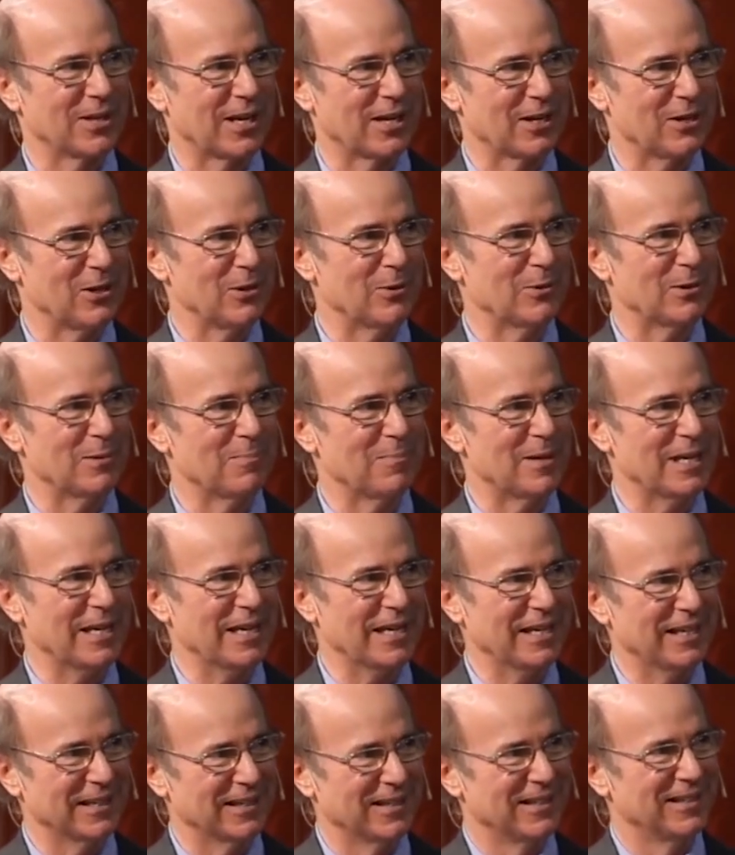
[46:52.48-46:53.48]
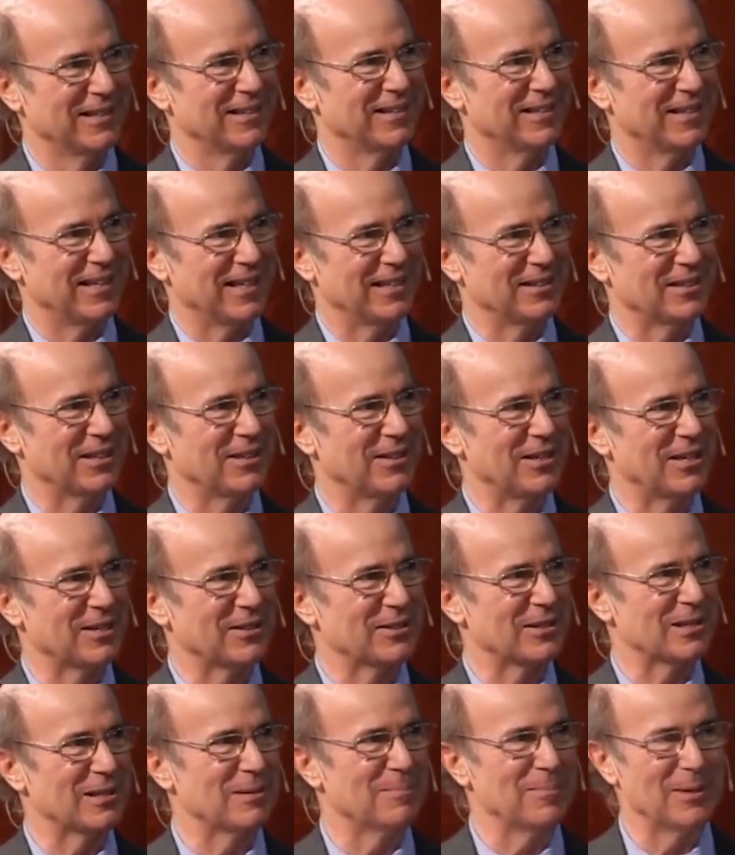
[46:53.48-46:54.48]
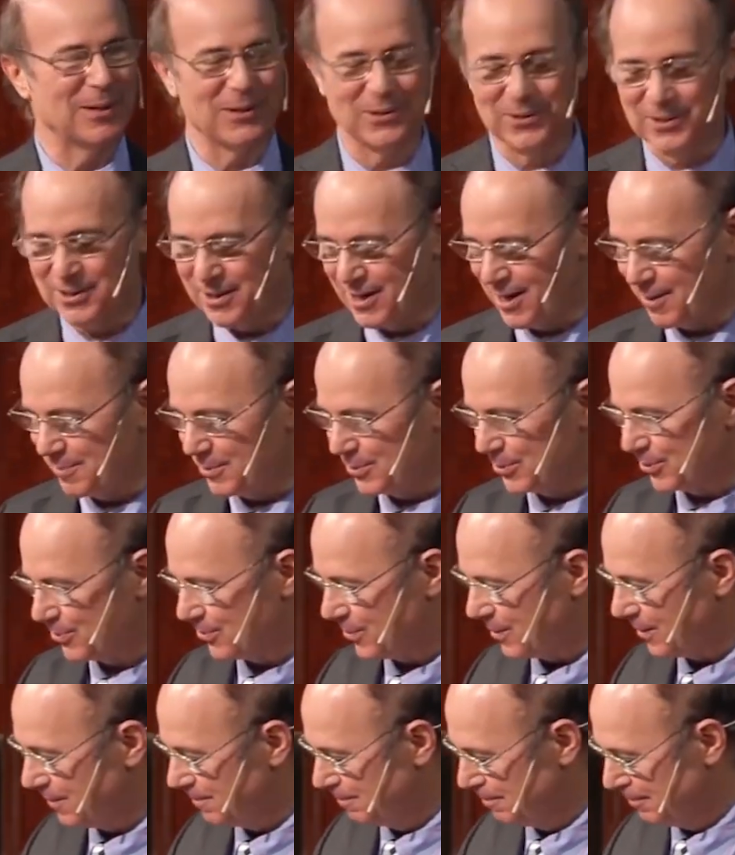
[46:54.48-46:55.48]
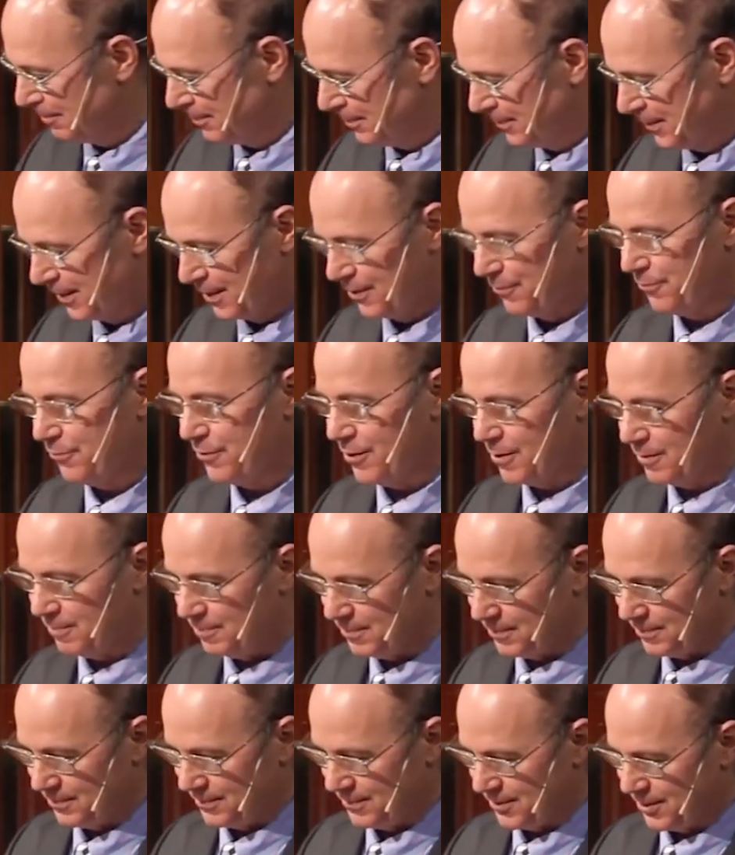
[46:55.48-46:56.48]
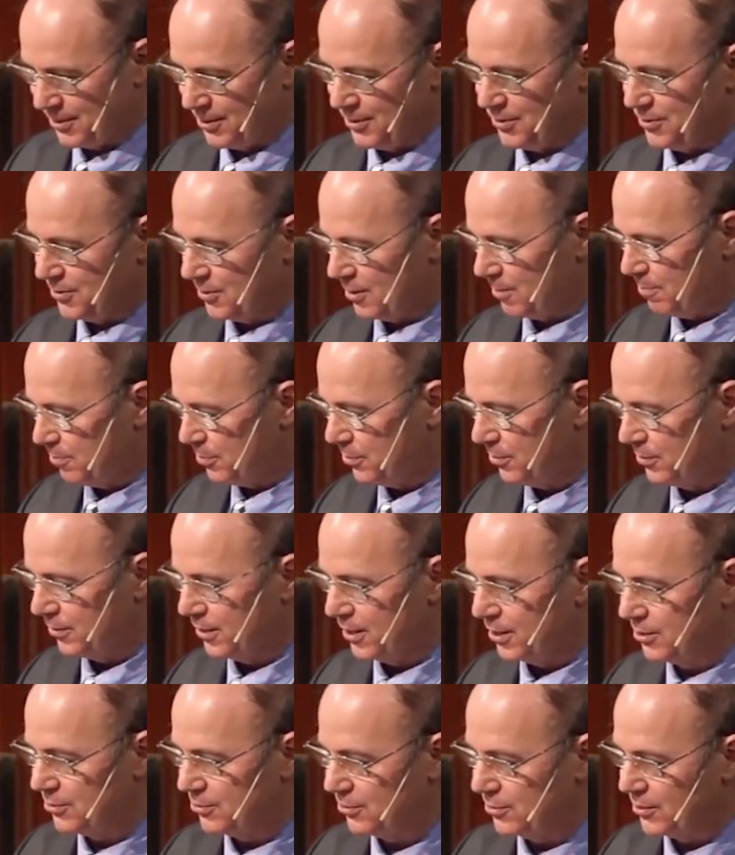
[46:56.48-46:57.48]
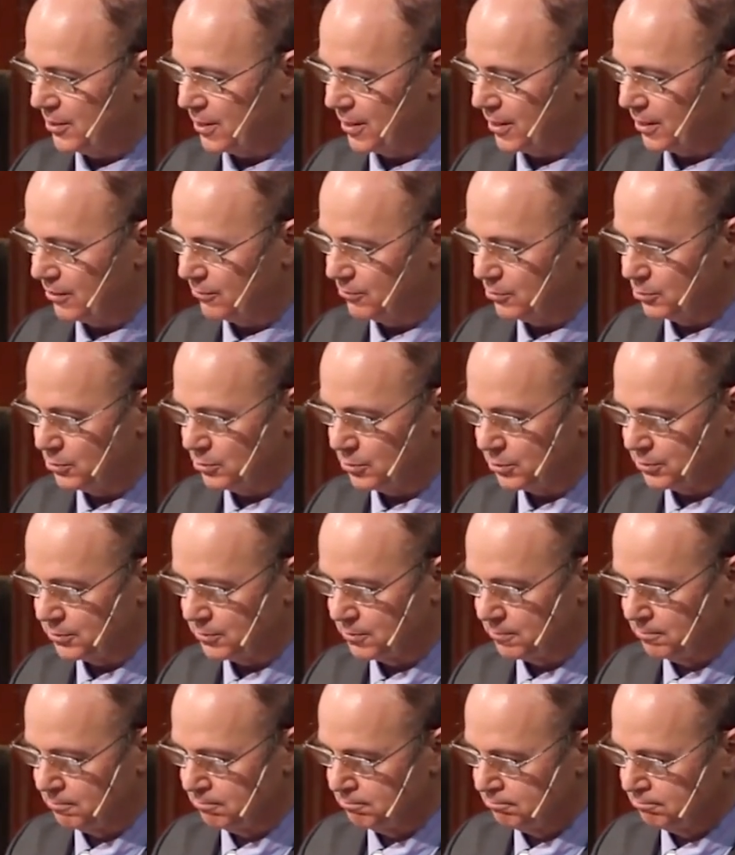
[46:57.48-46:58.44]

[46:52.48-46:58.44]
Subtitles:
like you and me and the things that appear in chemistry from these simple underlying rules.